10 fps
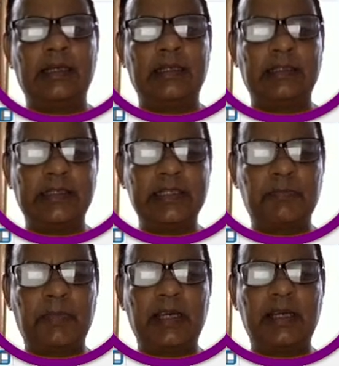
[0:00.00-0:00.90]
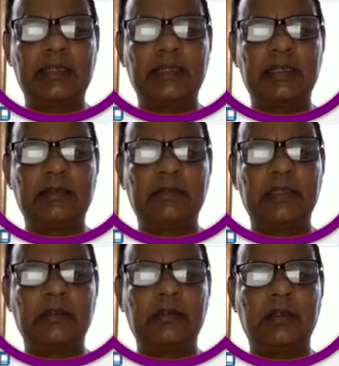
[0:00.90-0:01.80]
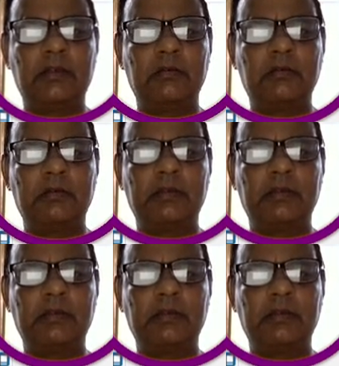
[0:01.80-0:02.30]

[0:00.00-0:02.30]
This part we need not do